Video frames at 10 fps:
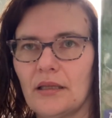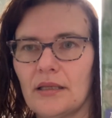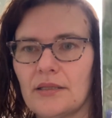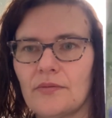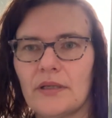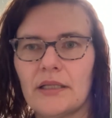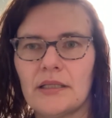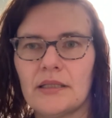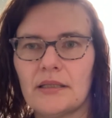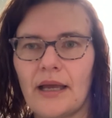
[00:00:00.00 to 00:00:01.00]
This one
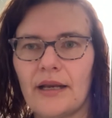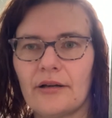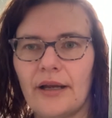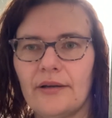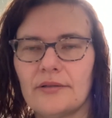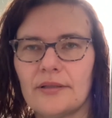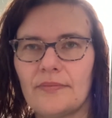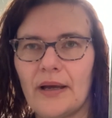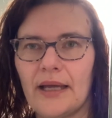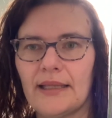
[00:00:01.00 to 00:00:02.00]
is At Our House
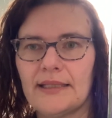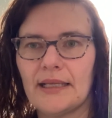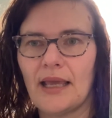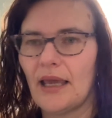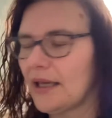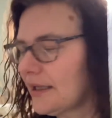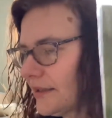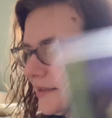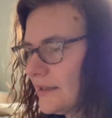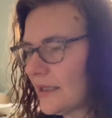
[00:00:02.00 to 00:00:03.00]
by Lizzie
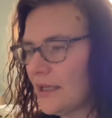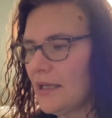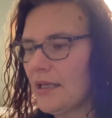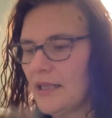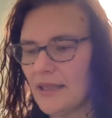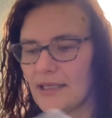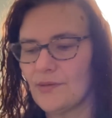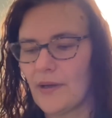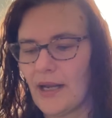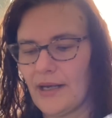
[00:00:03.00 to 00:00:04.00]
Kate. This
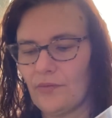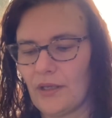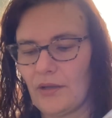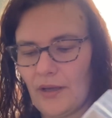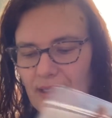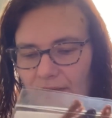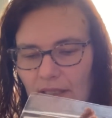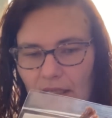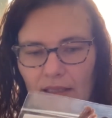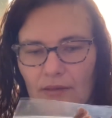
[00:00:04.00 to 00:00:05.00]
one, I don't think you guys have
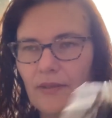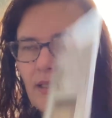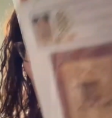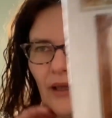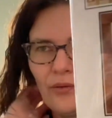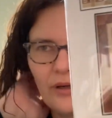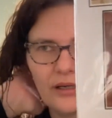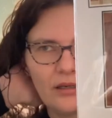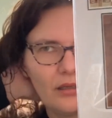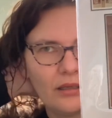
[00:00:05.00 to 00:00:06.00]
seen. This one's
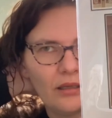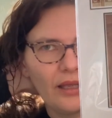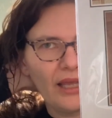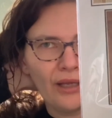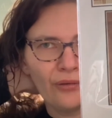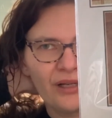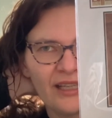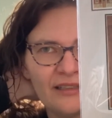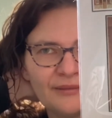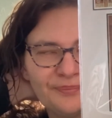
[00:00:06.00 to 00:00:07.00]
Acorn
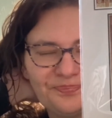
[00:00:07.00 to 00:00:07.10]
Hill.